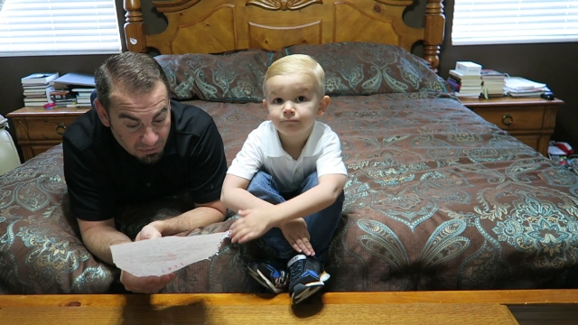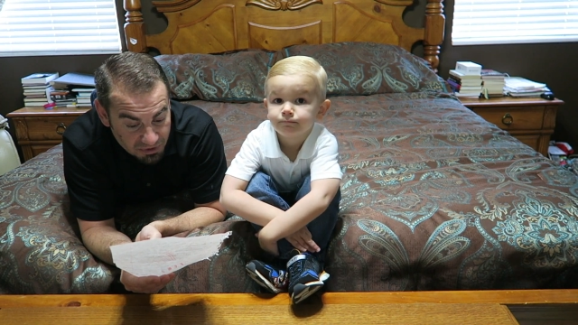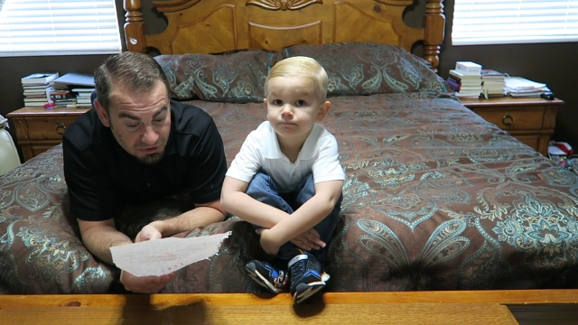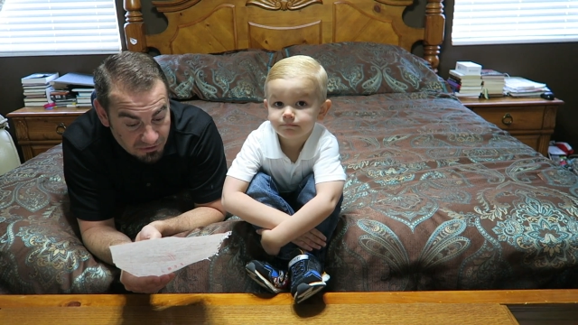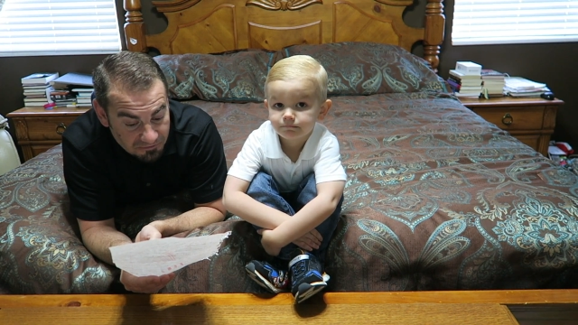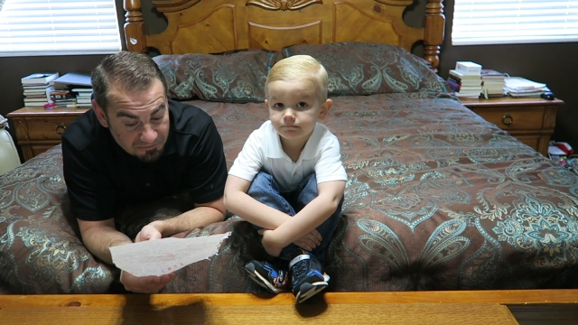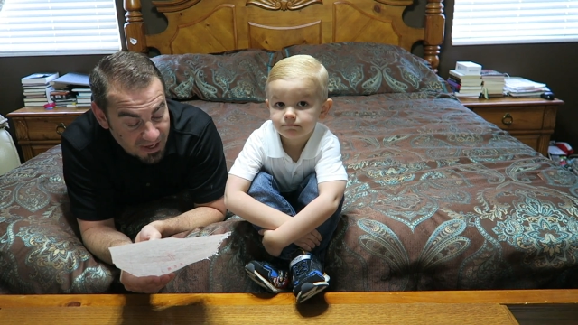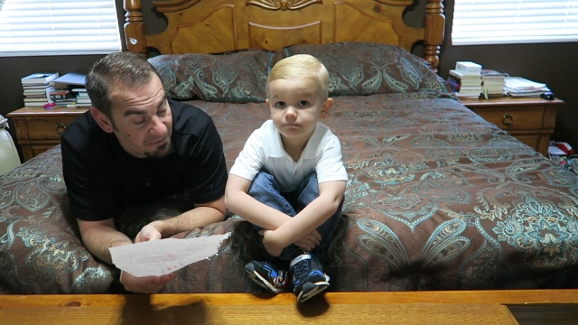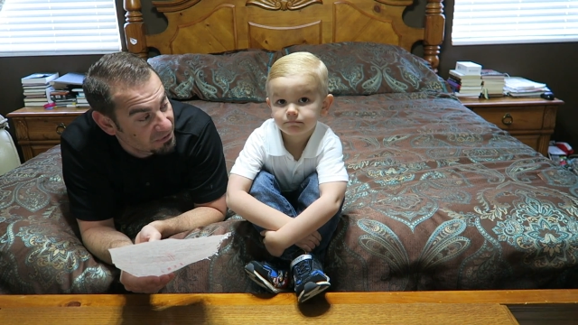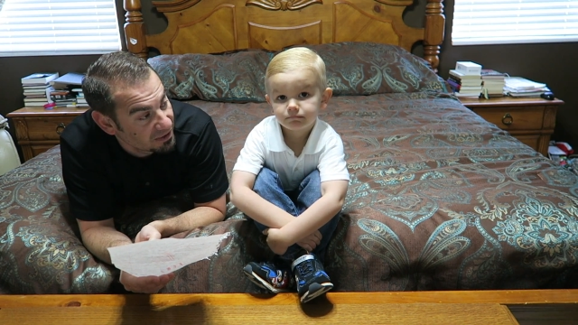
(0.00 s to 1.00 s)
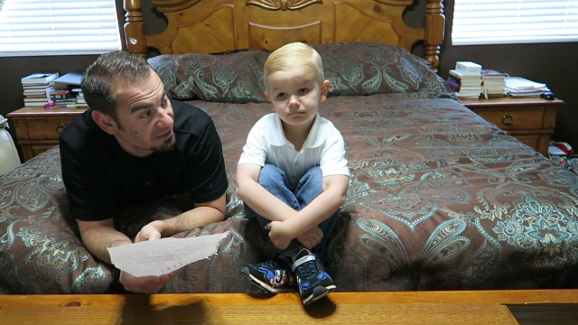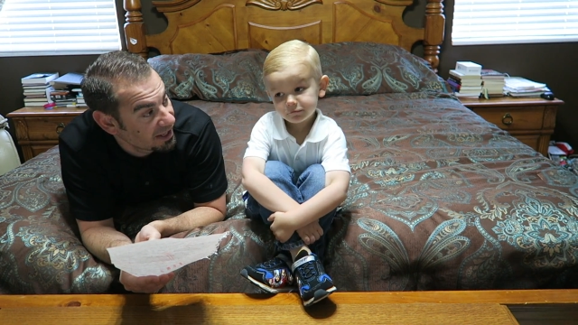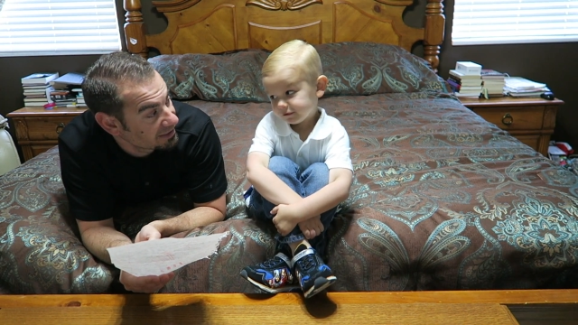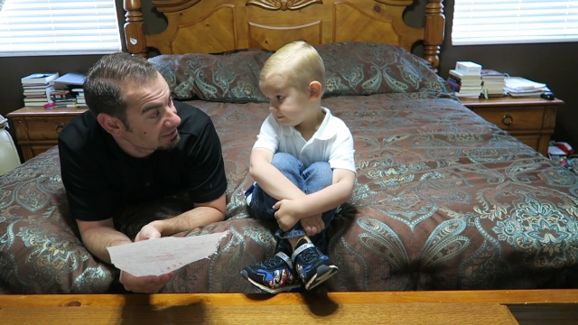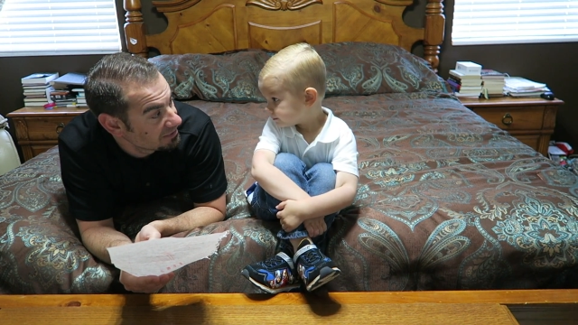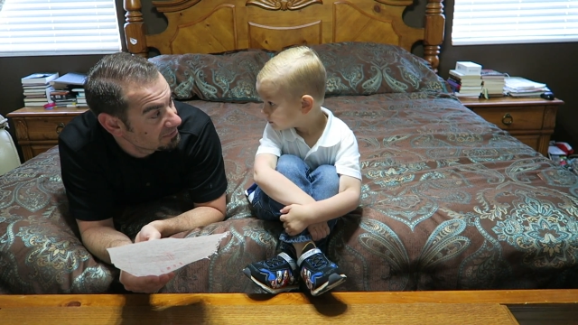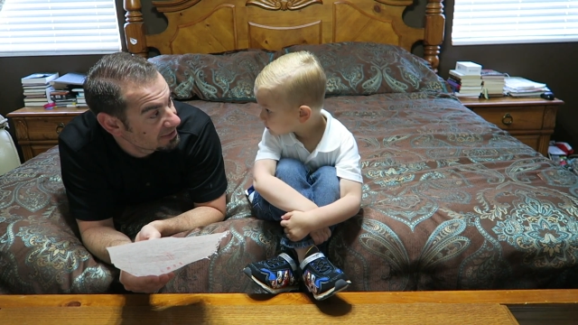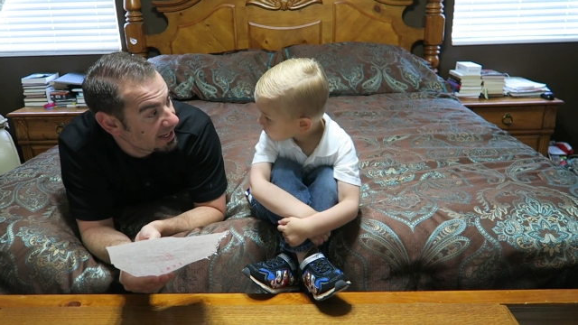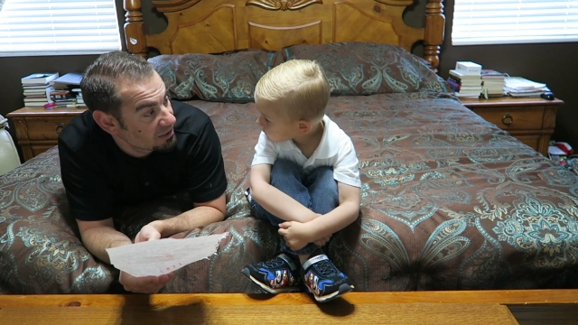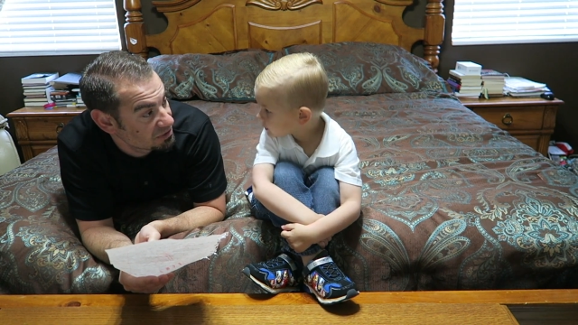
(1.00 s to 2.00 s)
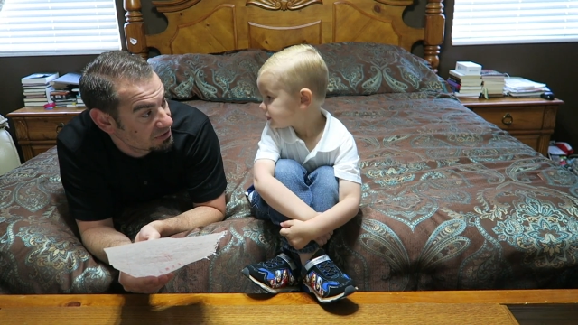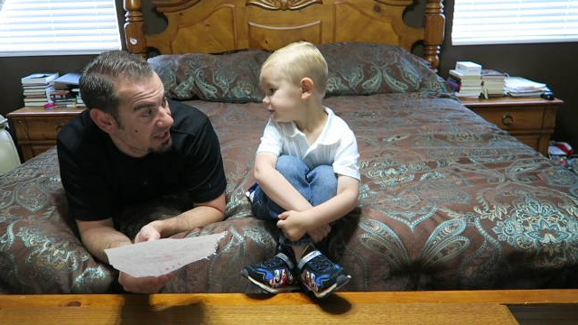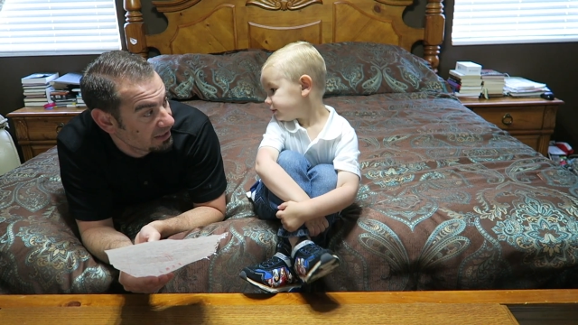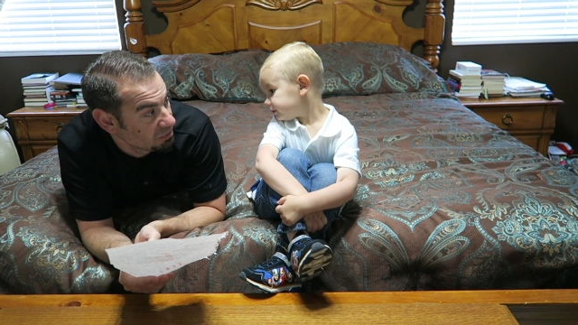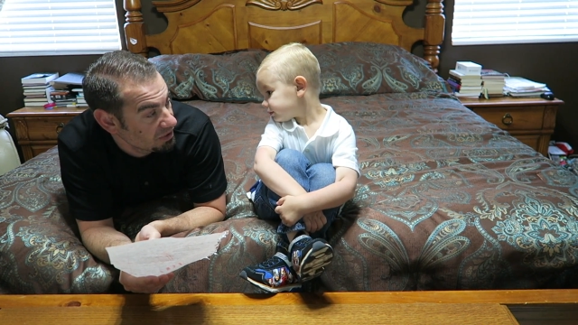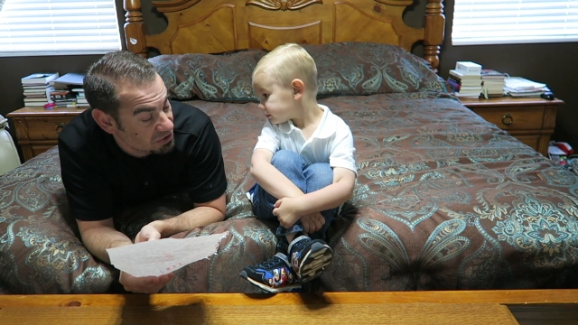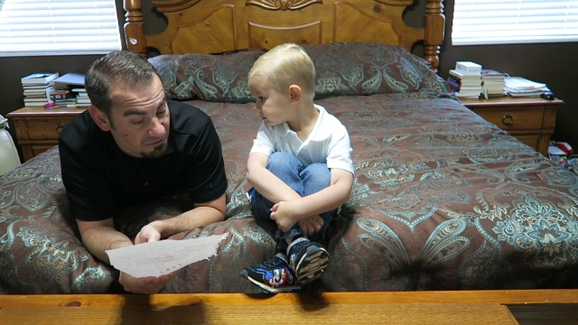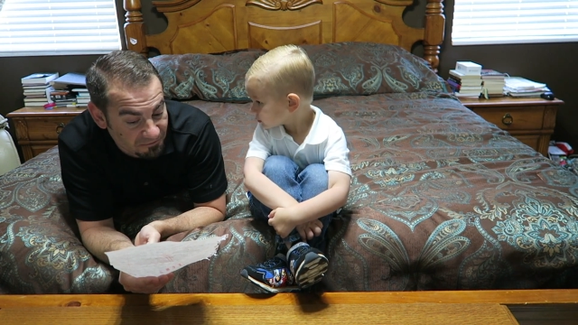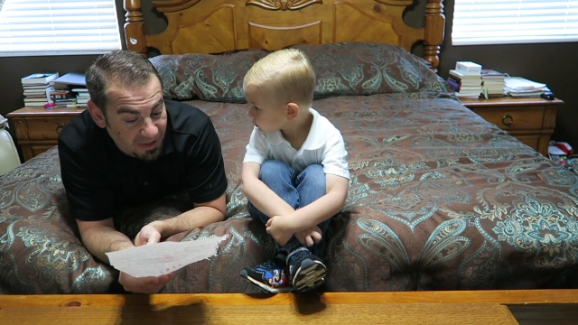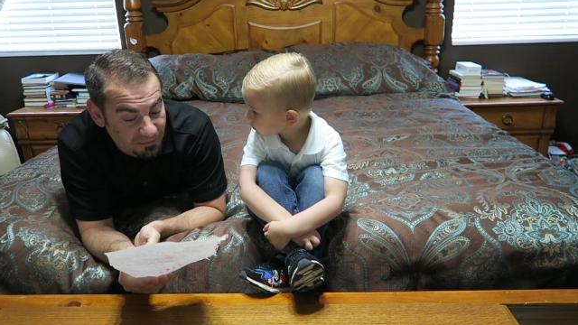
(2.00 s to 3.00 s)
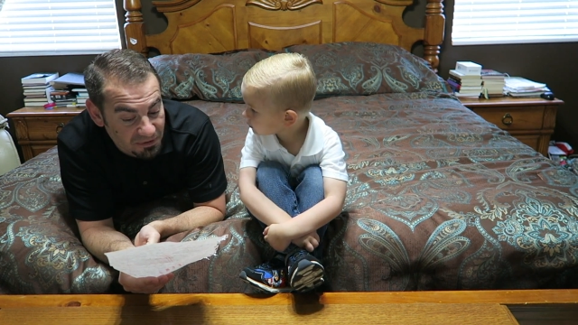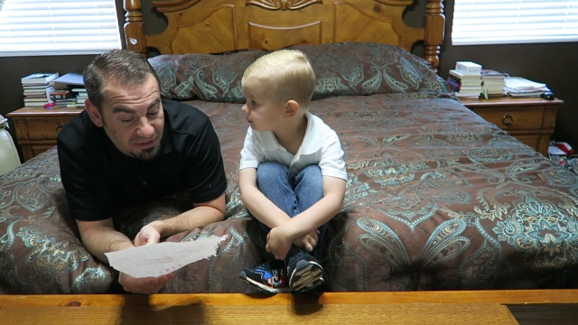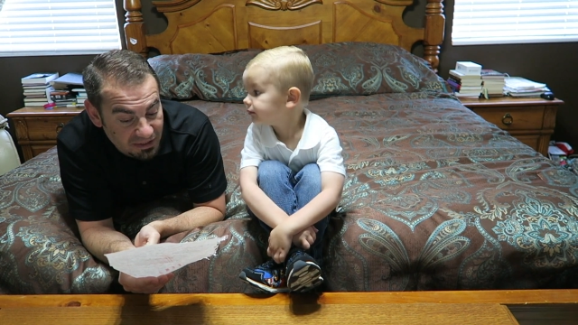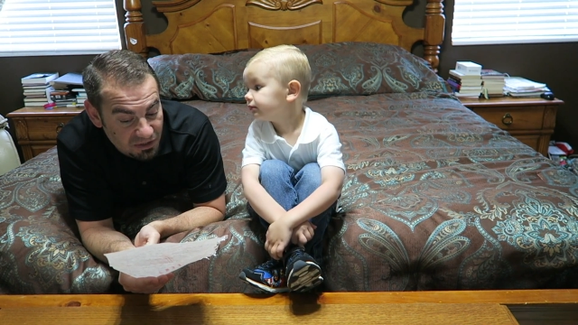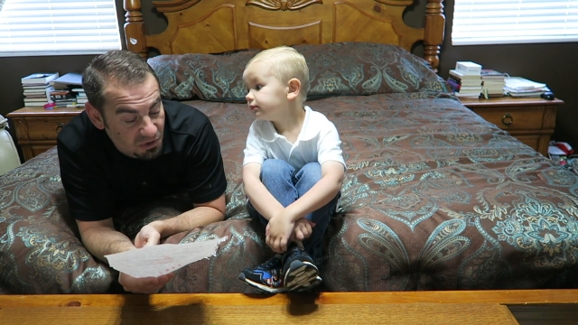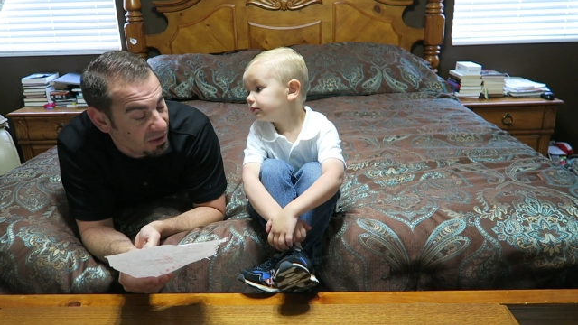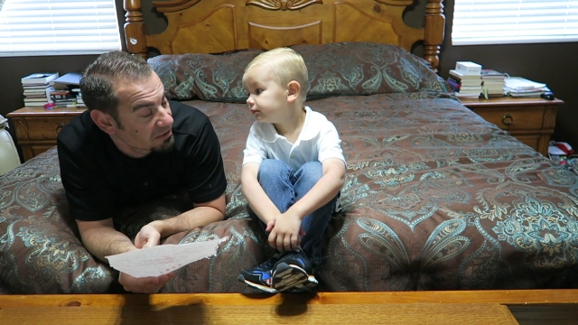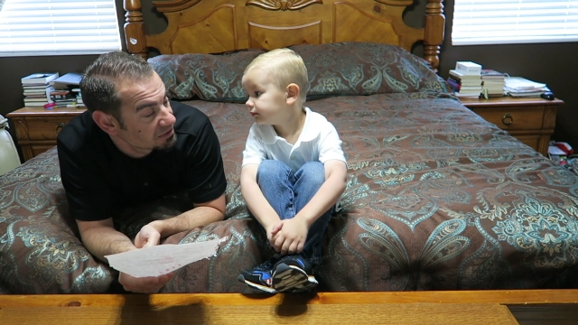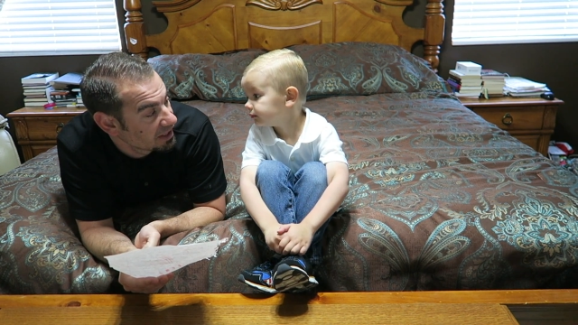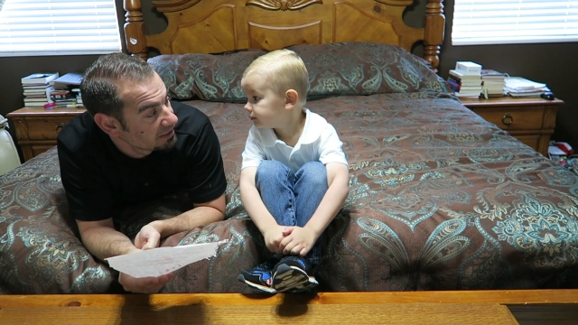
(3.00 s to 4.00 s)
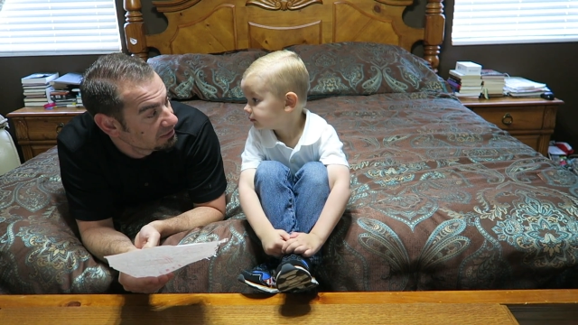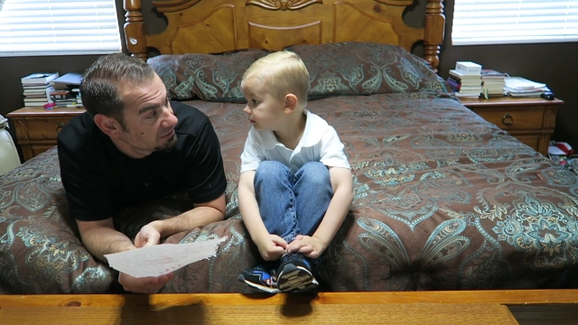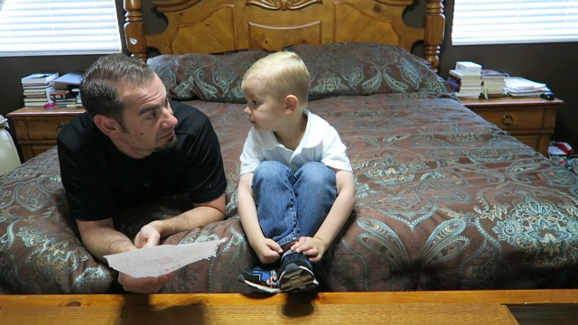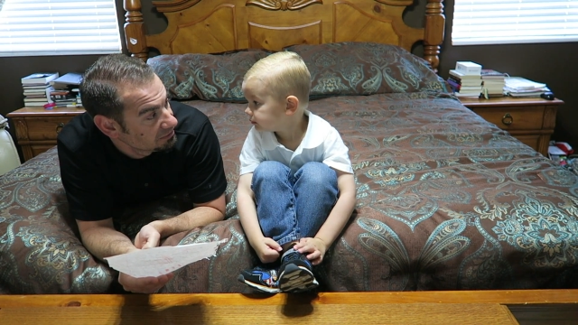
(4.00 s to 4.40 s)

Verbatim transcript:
Speaker 1: what's your favorite activity outside? What is your favorite thing to do outside?